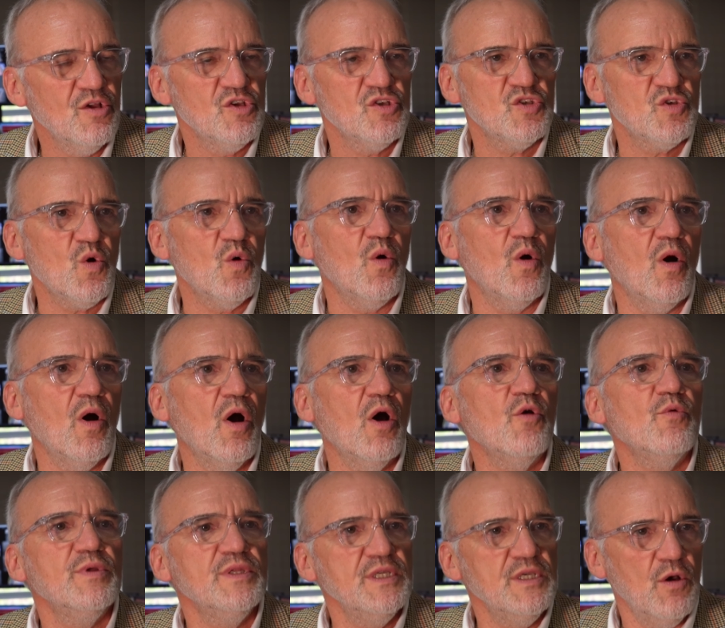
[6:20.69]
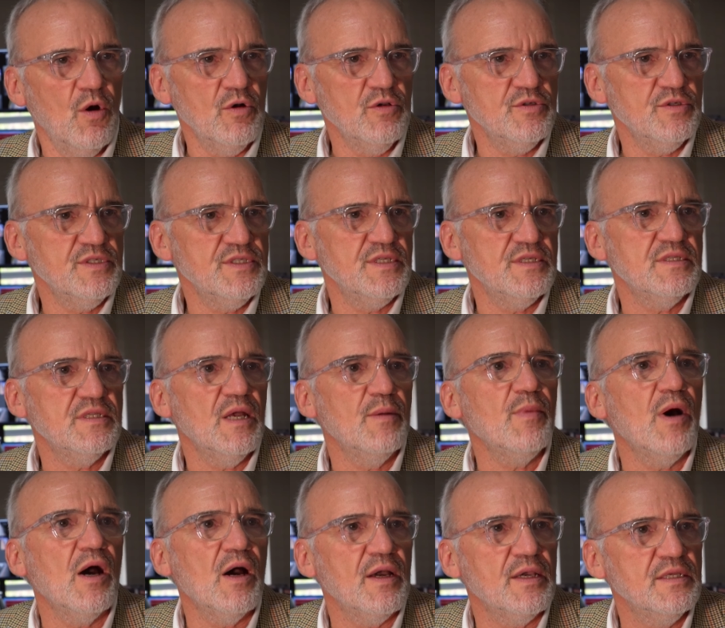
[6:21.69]
So already all the systems
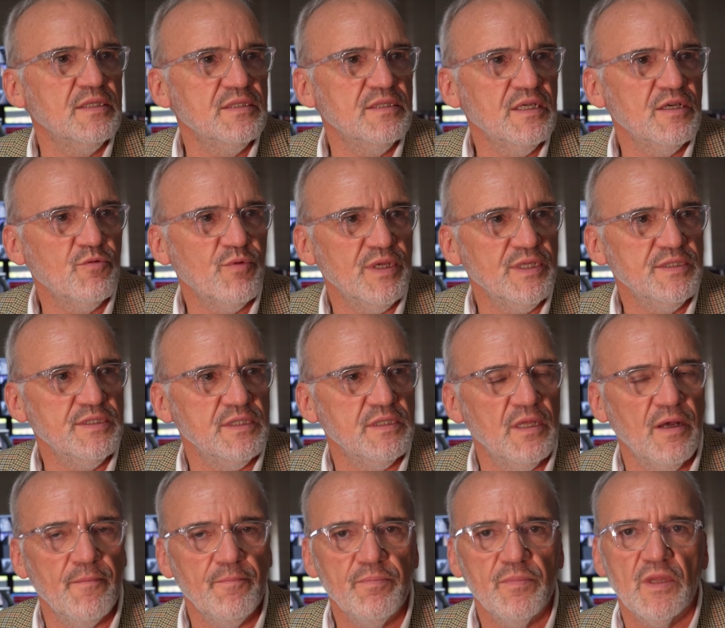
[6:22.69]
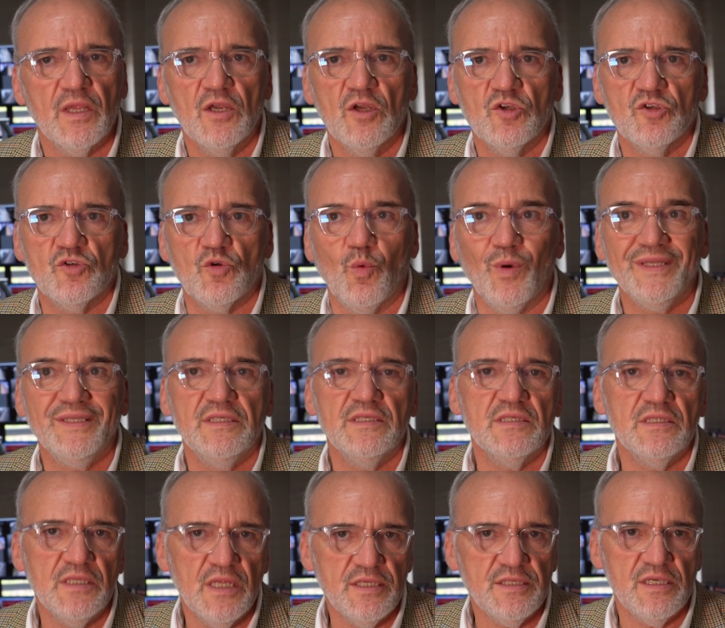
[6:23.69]
are integrated. So what
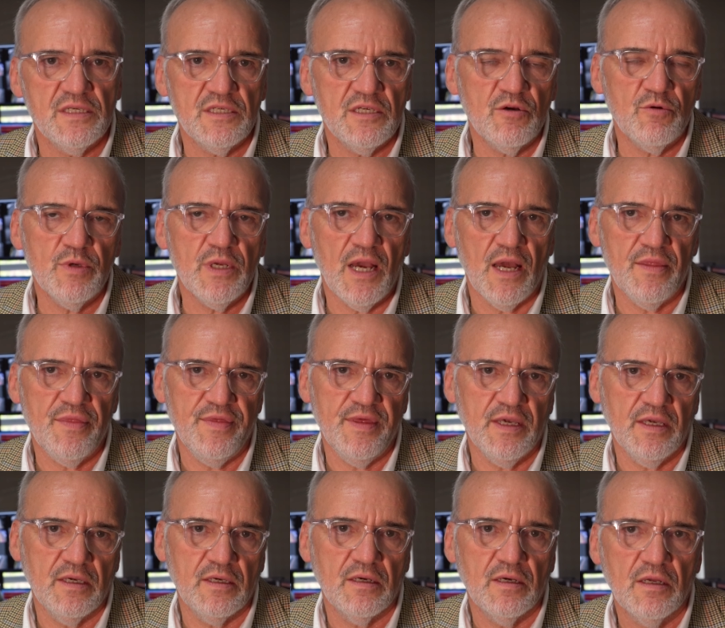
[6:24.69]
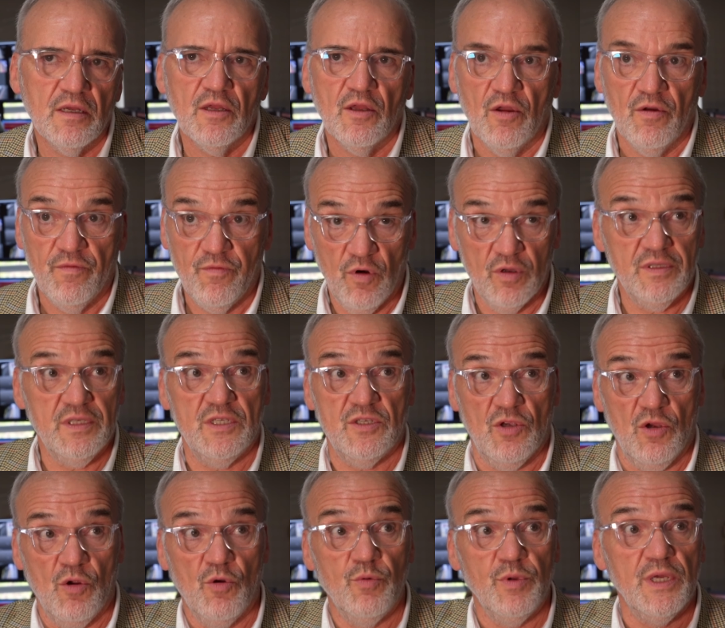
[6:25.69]
is necessary, I think, for this
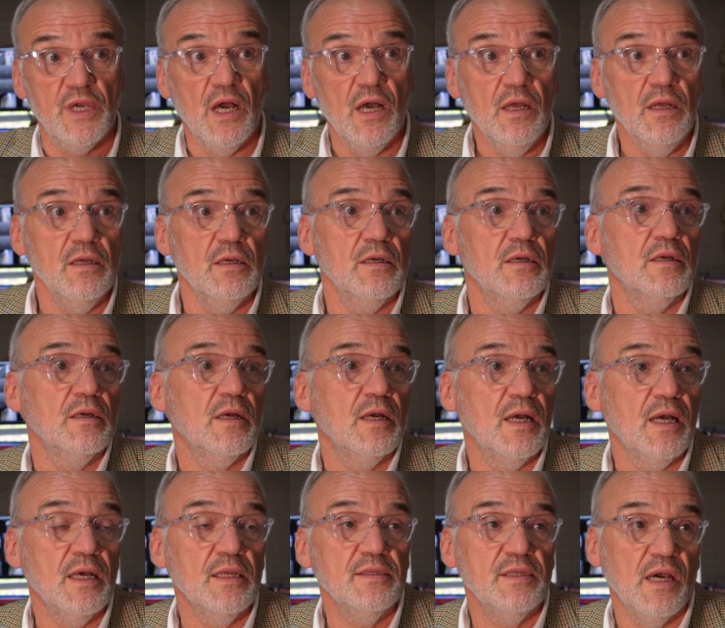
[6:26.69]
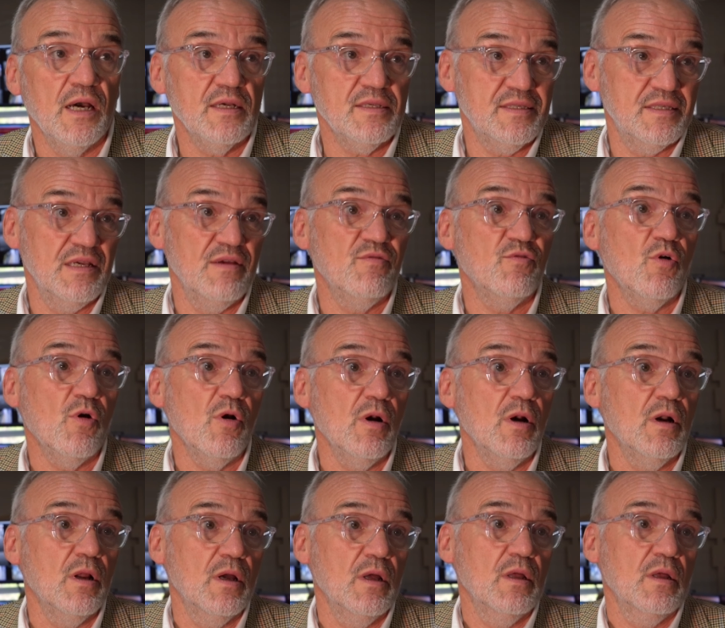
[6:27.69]
area, uh, there are
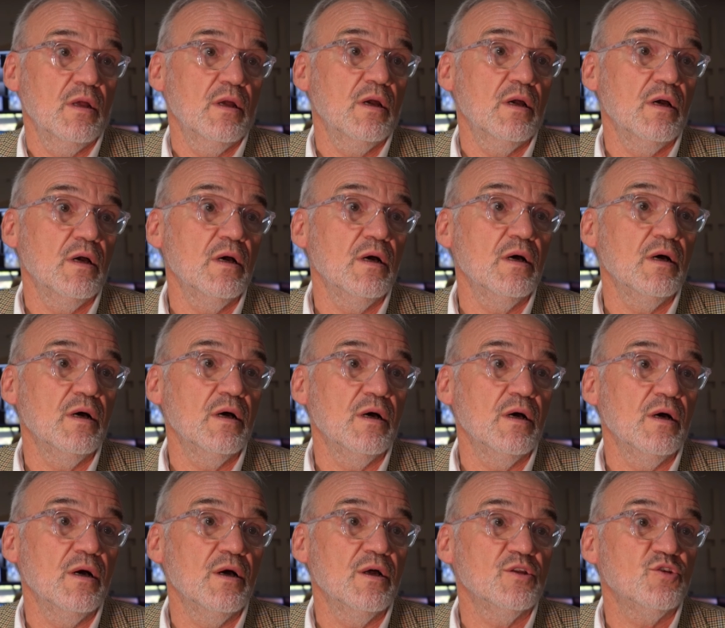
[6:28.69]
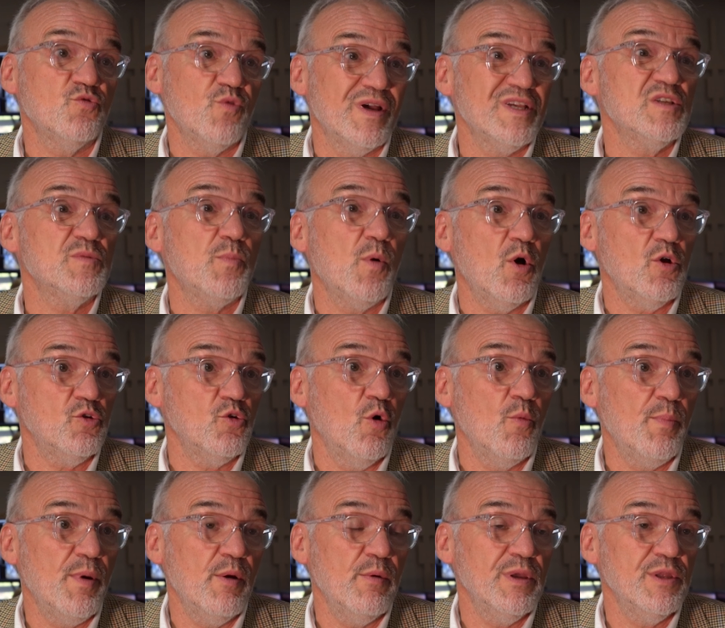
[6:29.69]
several uh, transport
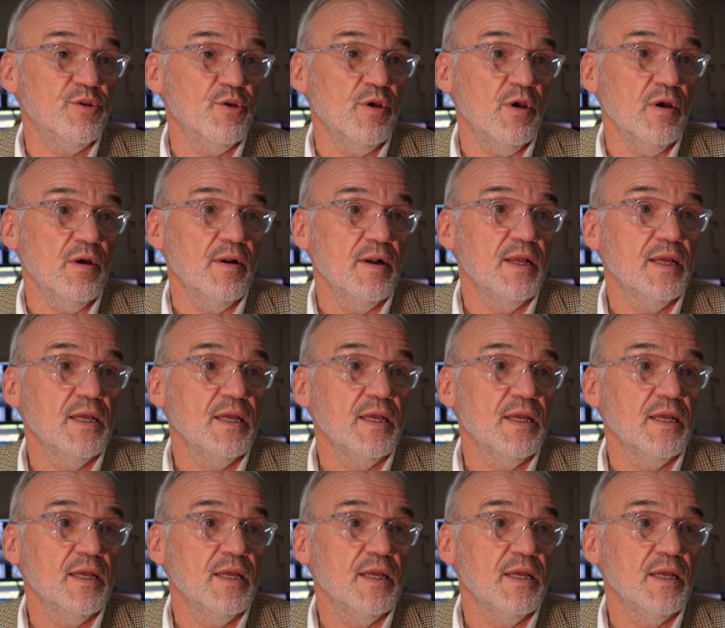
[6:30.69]
operators, mm.